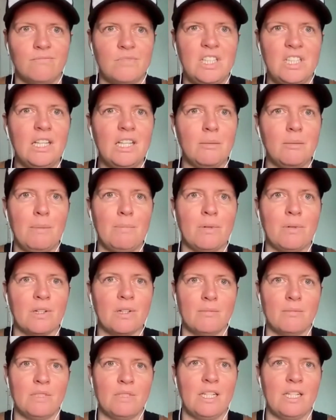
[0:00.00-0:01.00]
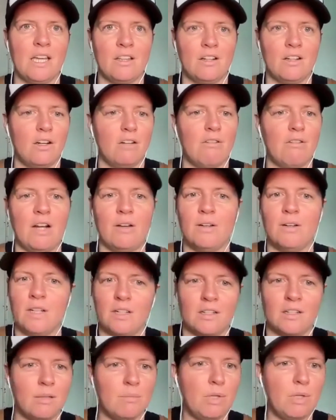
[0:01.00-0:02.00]
people come together around a
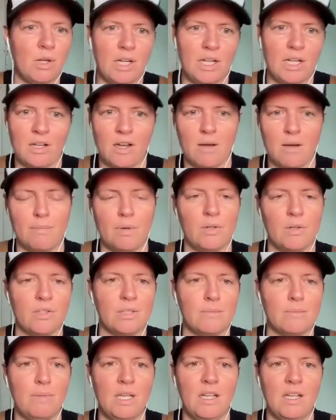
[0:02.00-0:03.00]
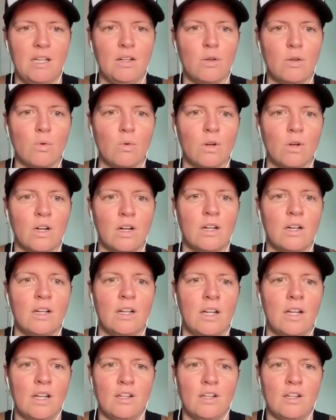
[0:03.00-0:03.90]
community compost bin or